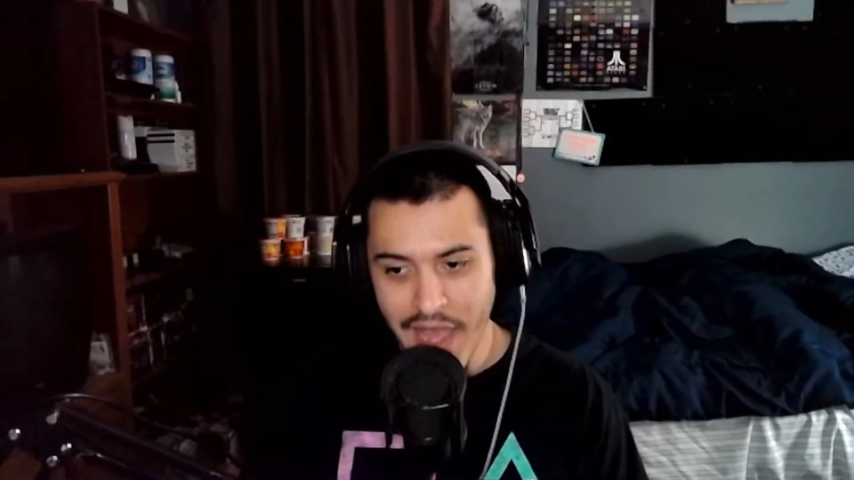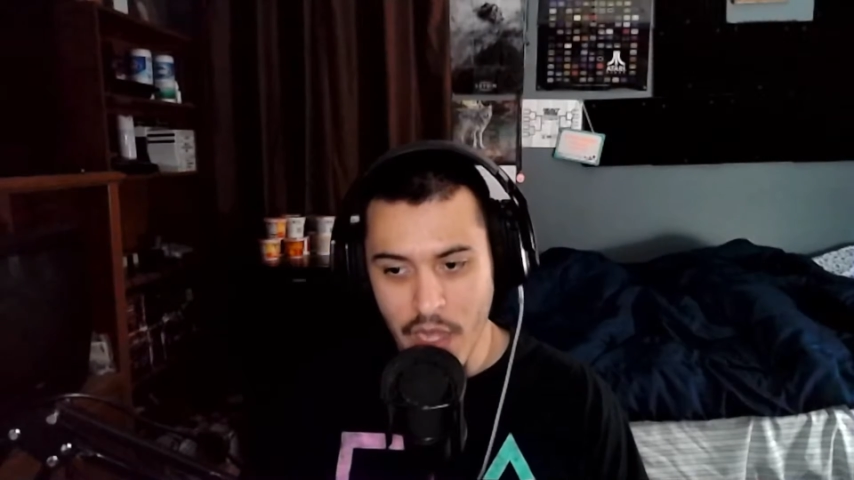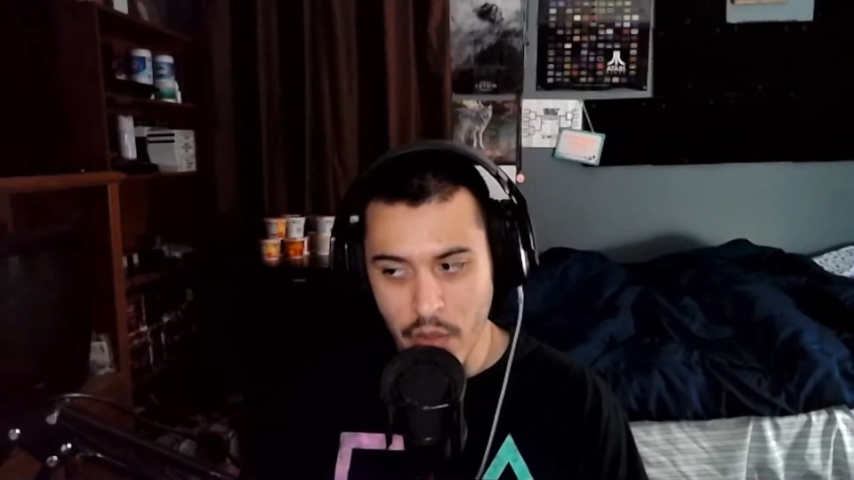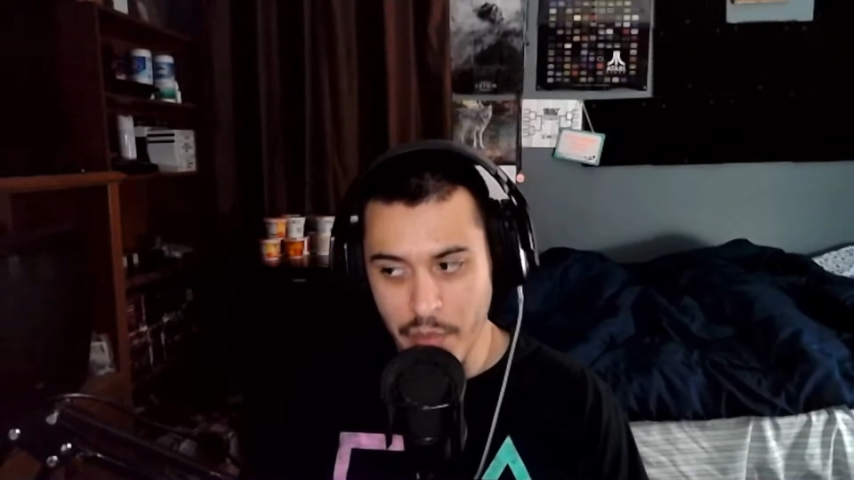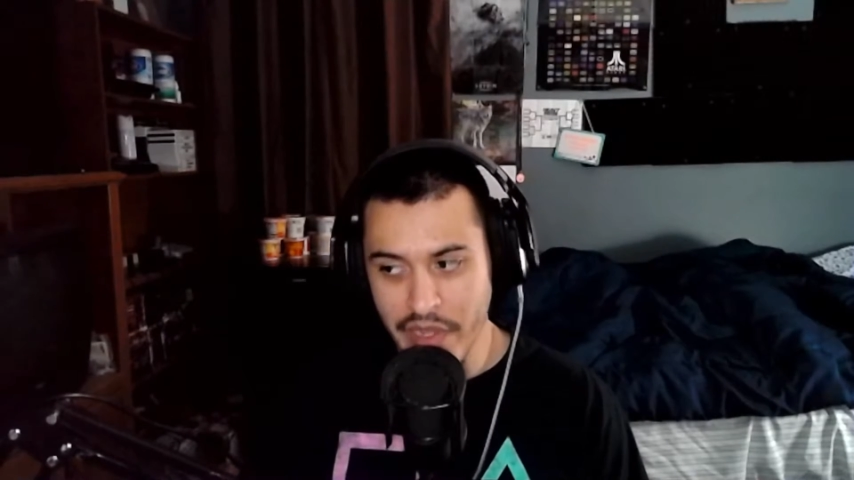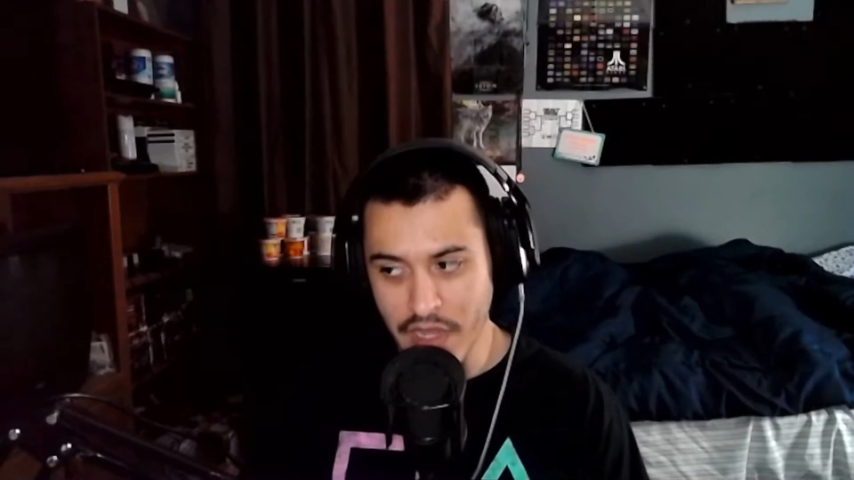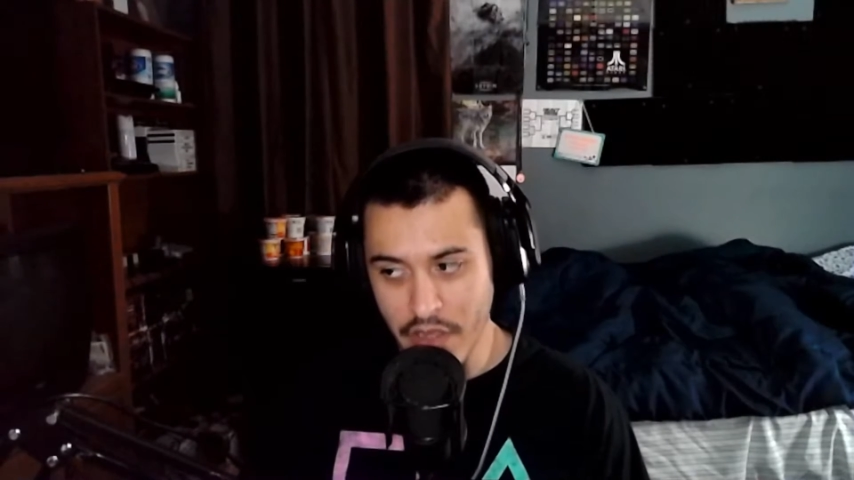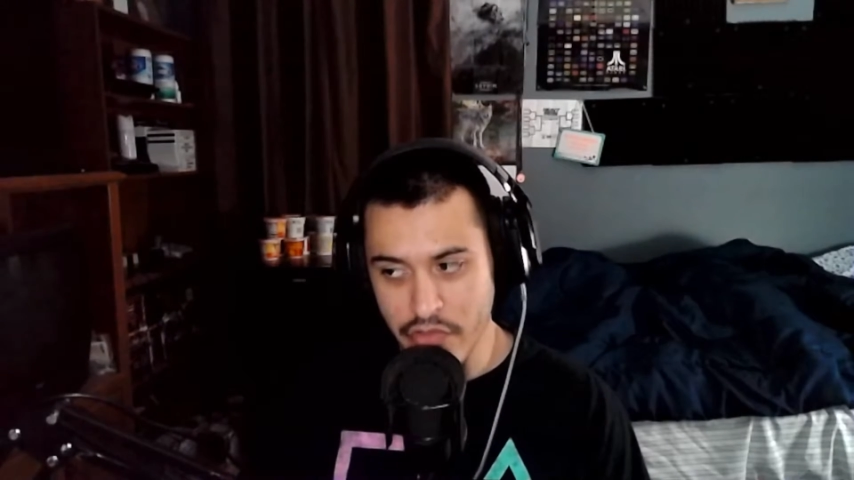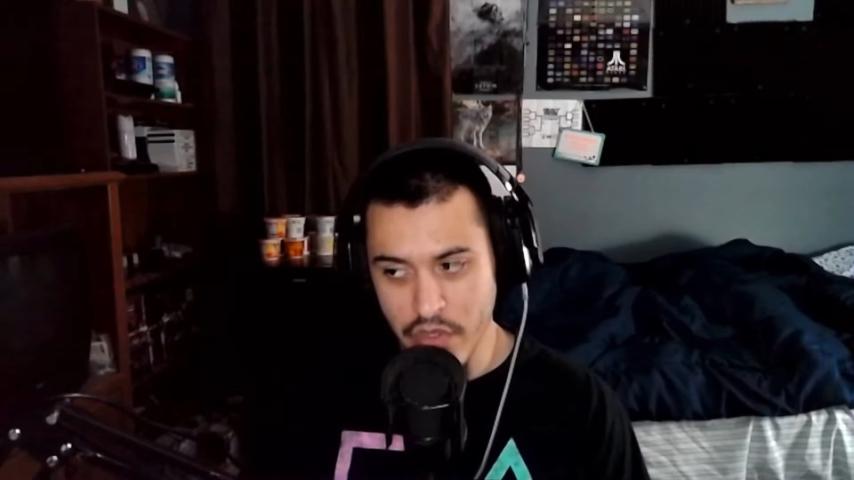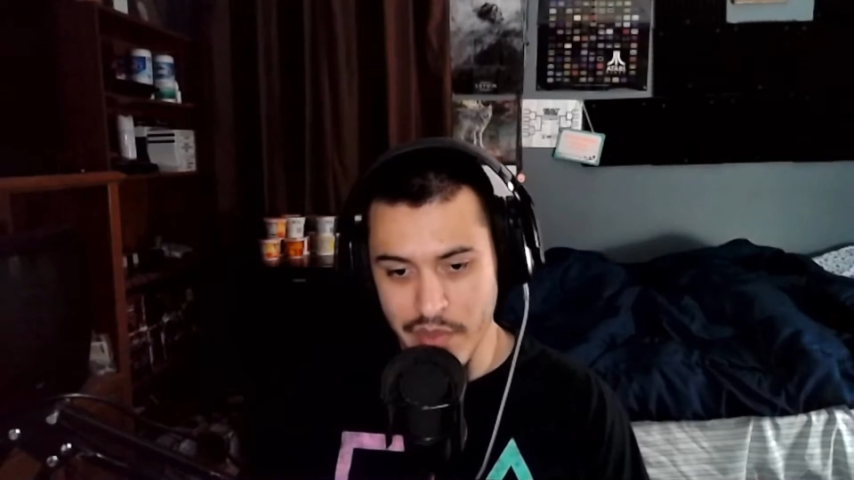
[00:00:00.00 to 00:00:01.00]
I will be
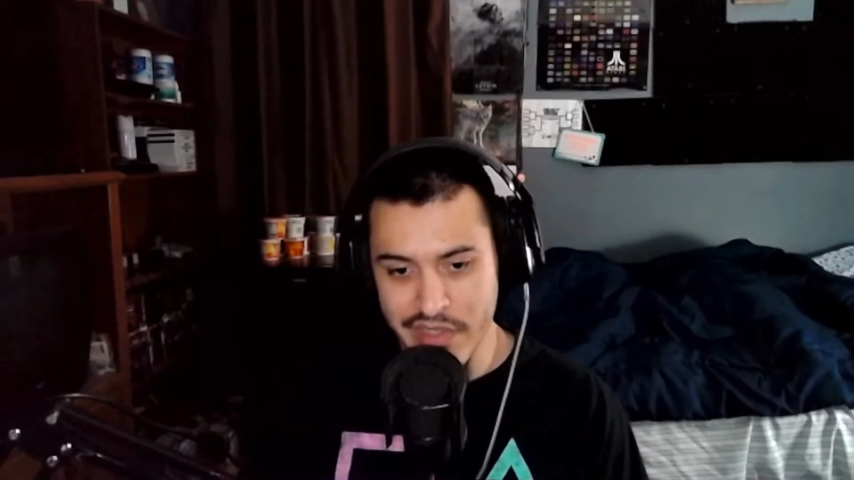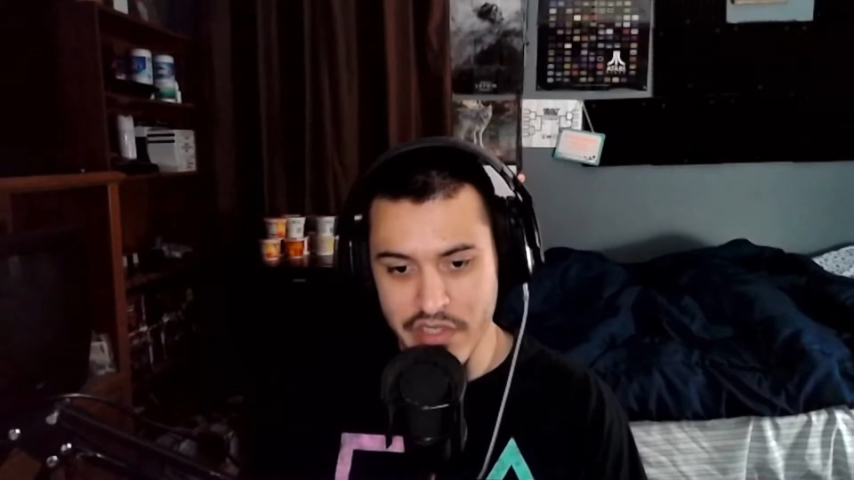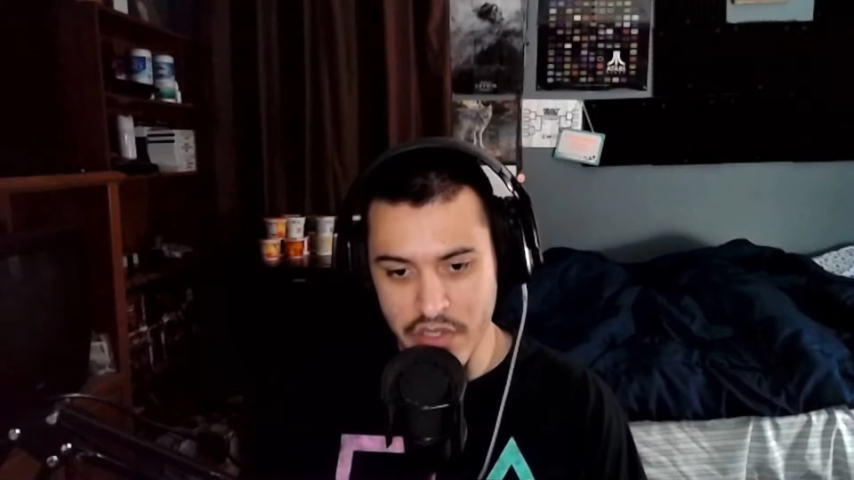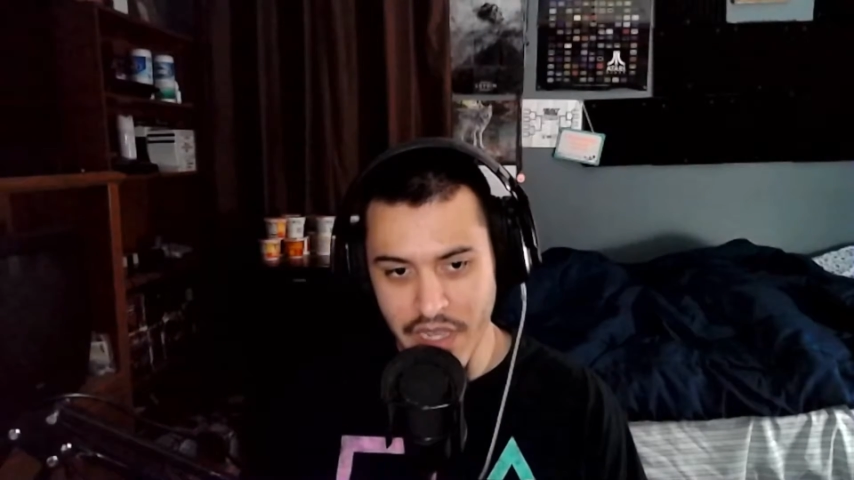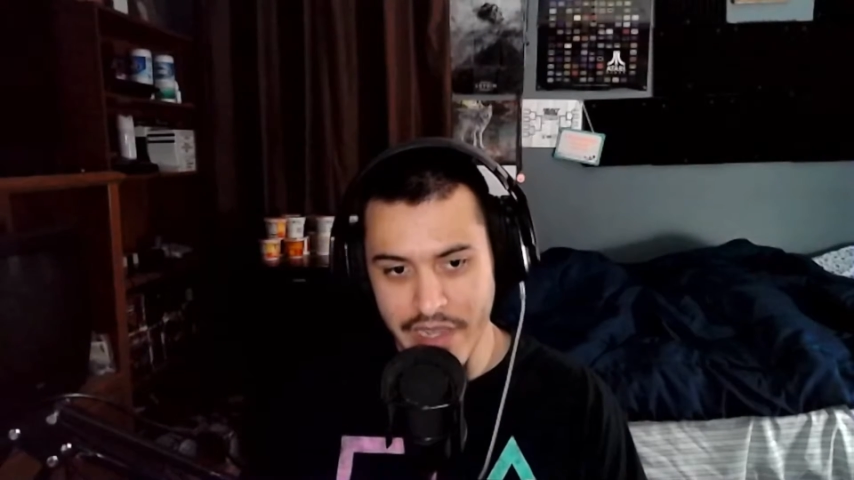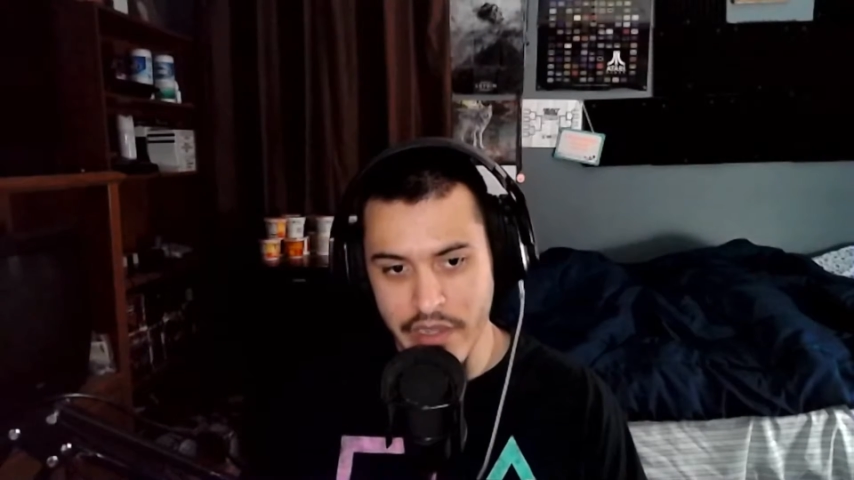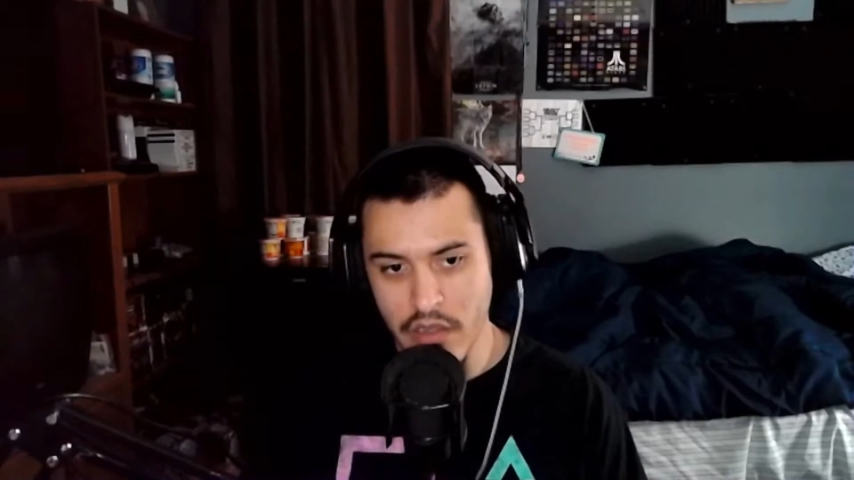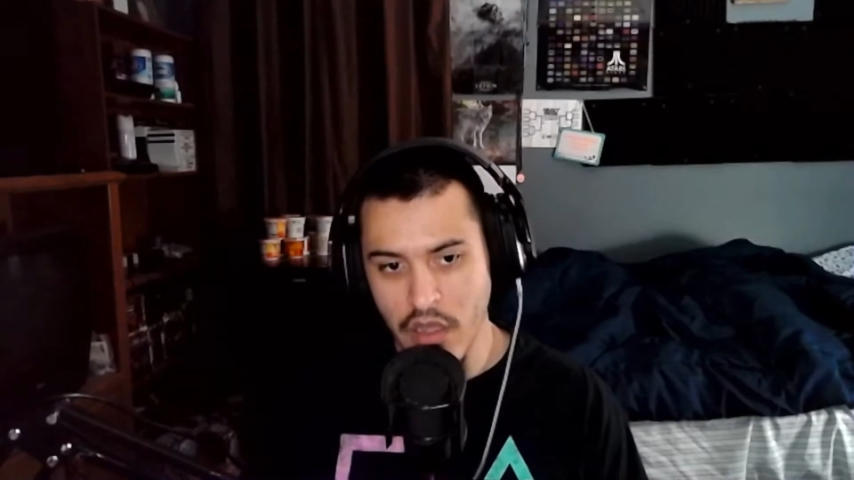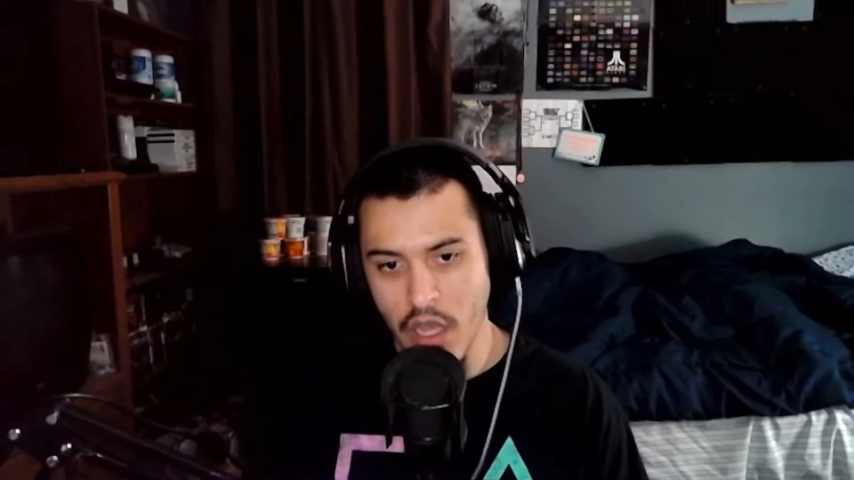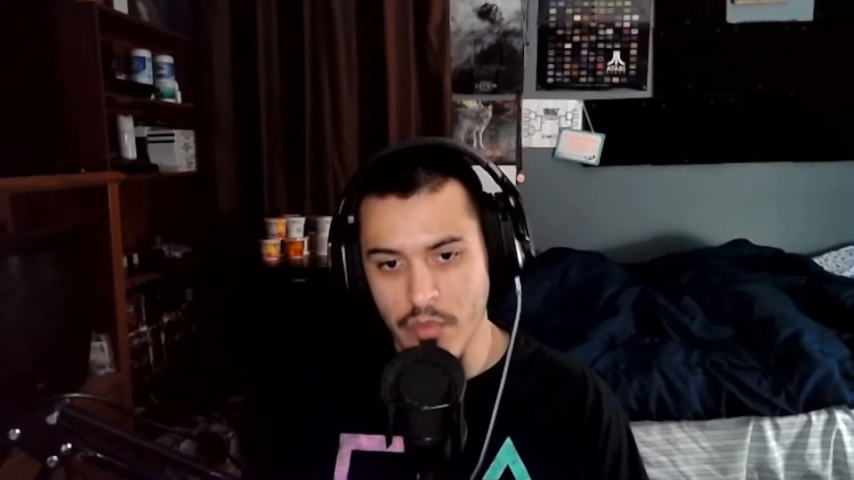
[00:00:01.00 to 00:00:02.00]
live streaming tonight
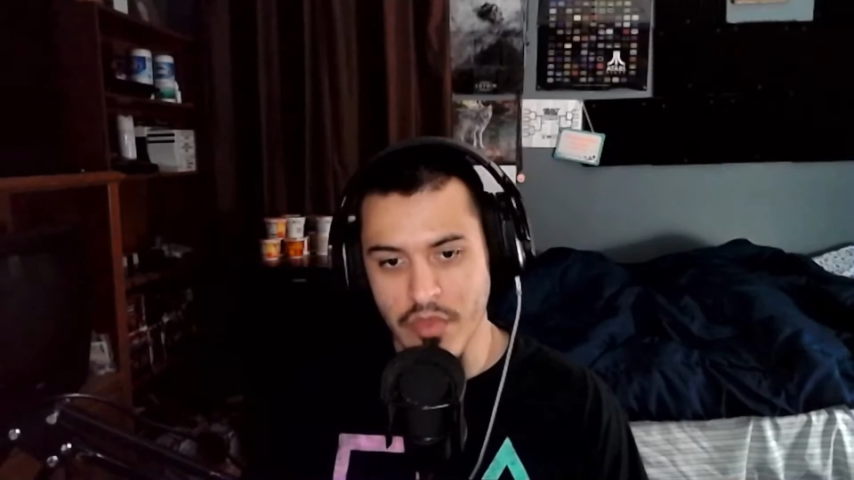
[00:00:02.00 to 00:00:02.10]
um,